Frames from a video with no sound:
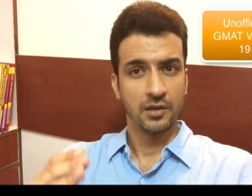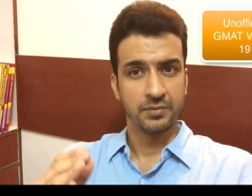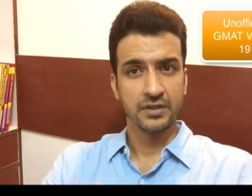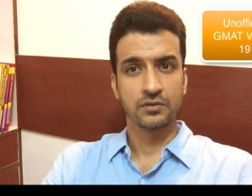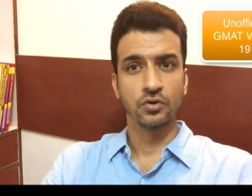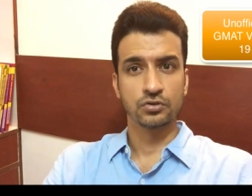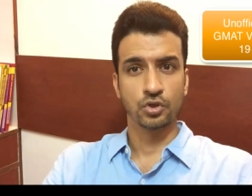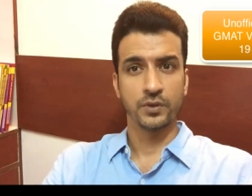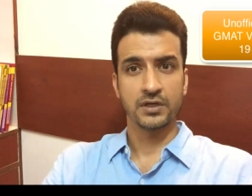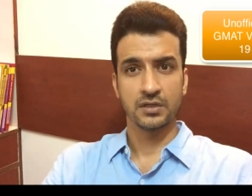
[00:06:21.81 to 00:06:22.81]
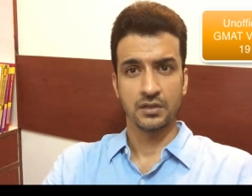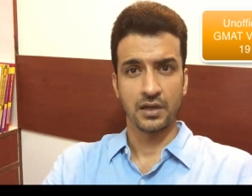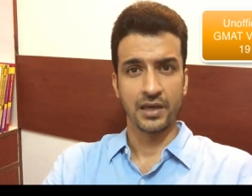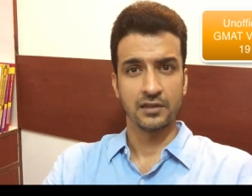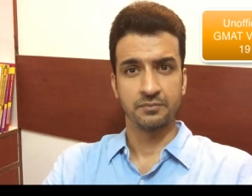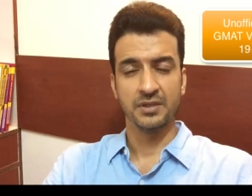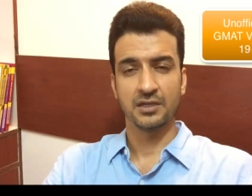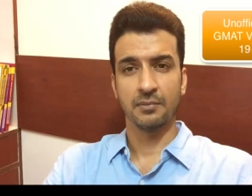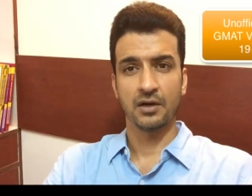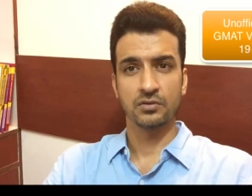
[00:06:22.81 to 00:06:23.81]
Please go through it. I speak
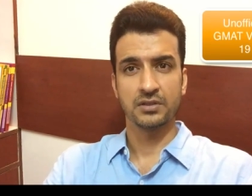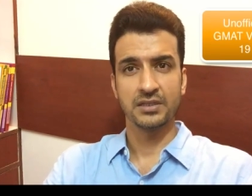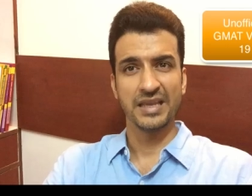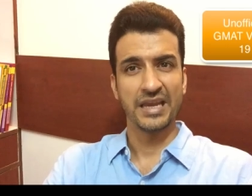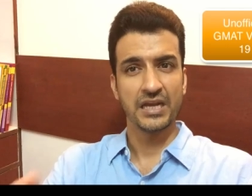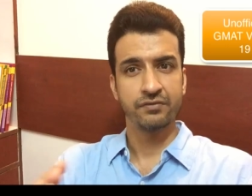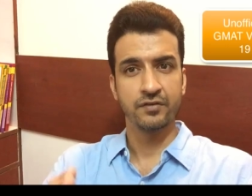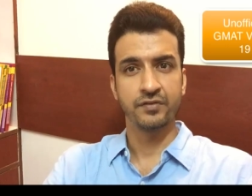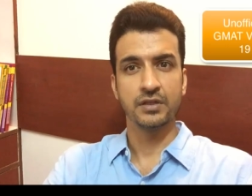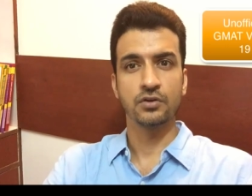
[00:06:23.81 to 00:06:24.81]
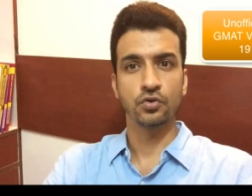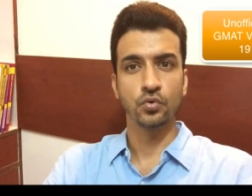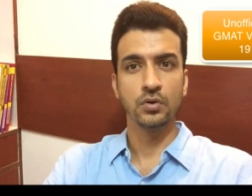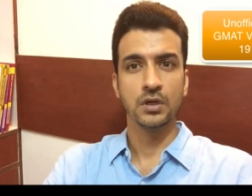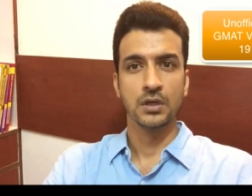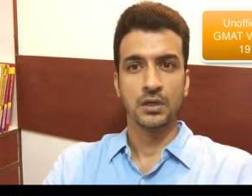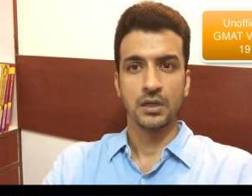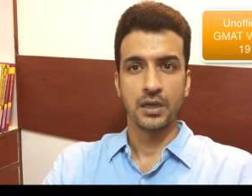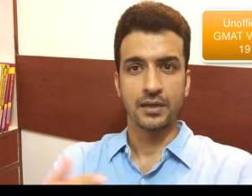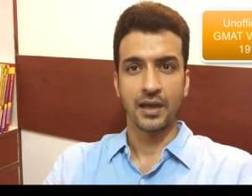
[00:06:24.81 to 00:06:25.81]
about the 8-15 rule
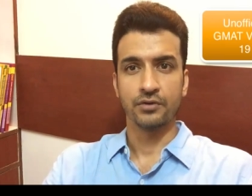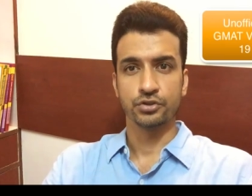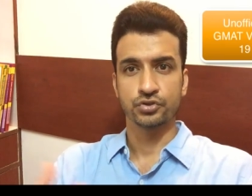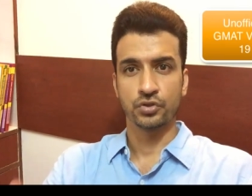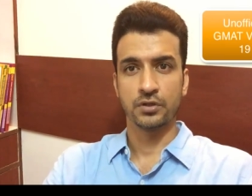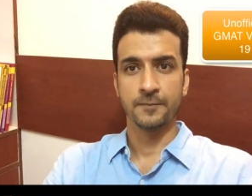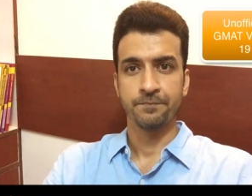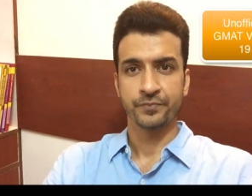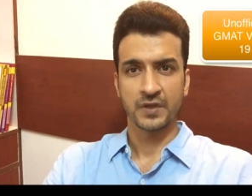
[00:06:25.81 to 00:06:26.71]
and how you should,